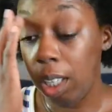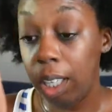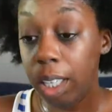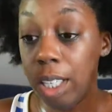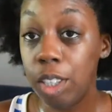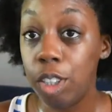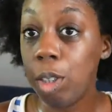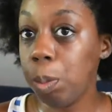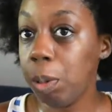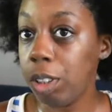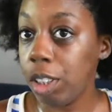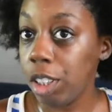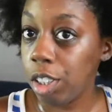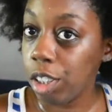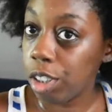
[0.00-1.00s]
In no
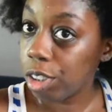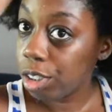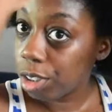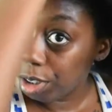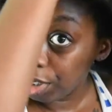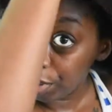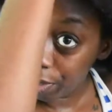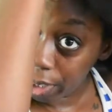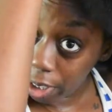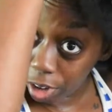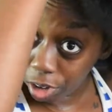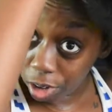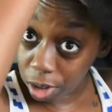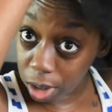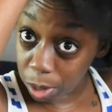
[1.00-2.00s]
particular
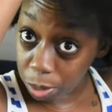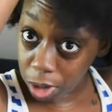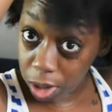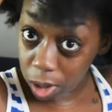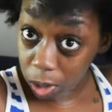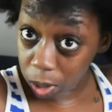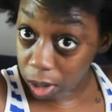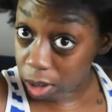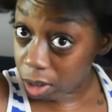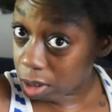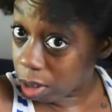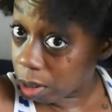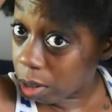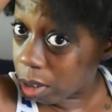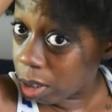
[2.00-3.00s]
fashion, I'm just going
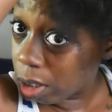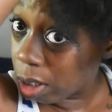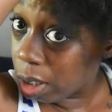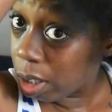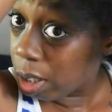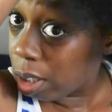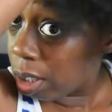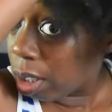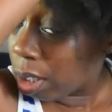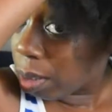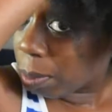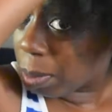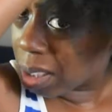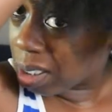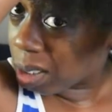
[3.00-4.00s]
to
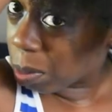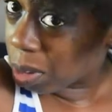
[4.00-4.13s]
make some